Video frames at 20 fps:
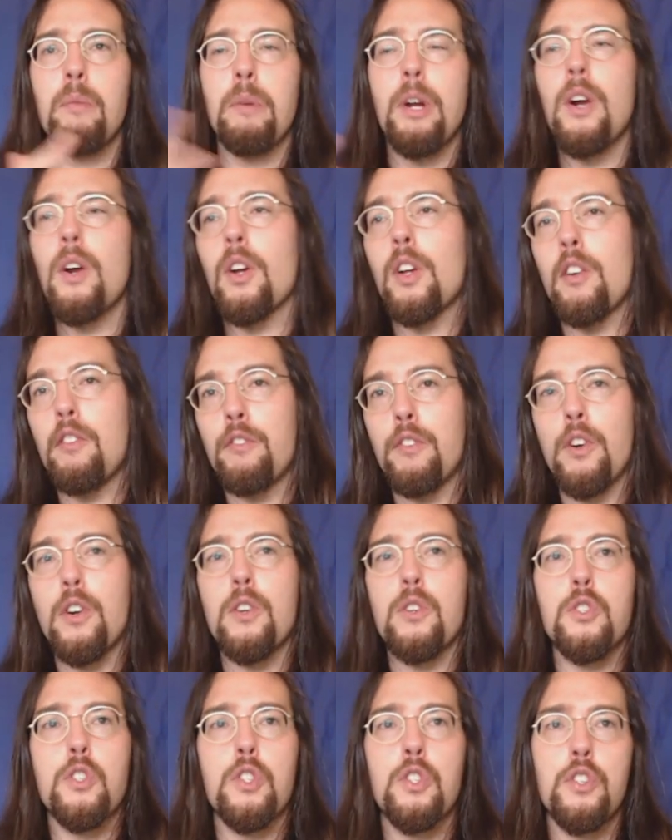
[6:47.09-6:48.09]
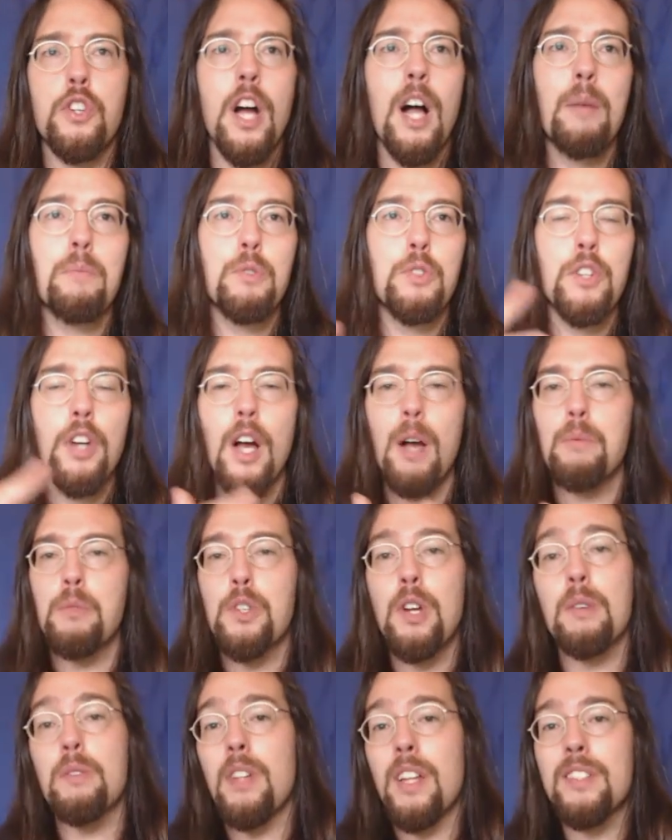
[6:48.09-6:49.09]
America first, jobs,
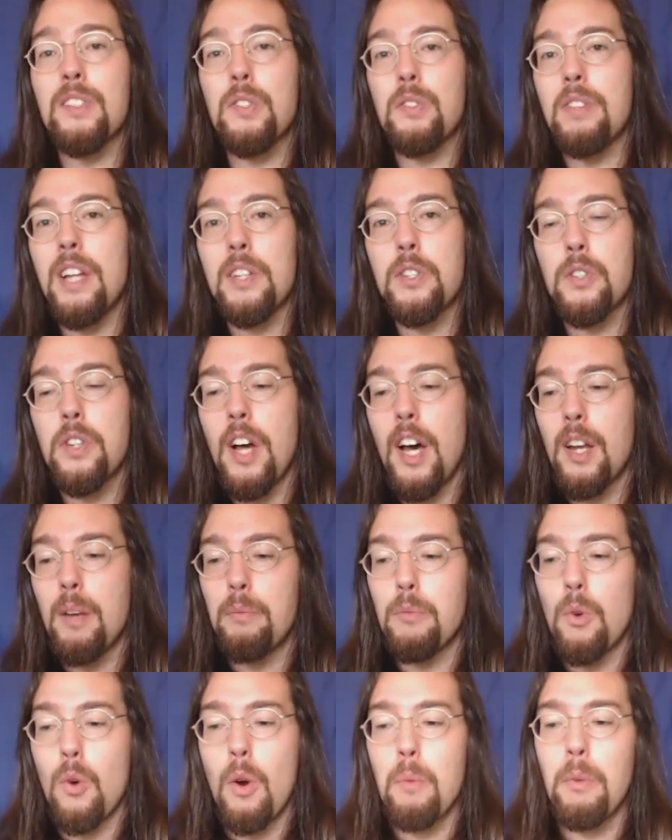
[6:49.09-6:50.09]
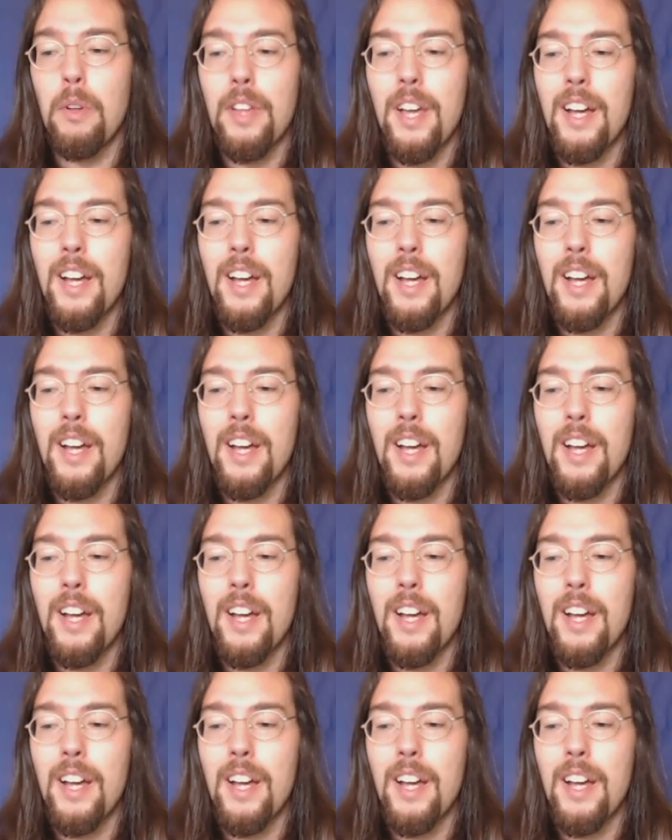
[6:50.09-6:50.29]
jobs, jobs, that's not abnormal.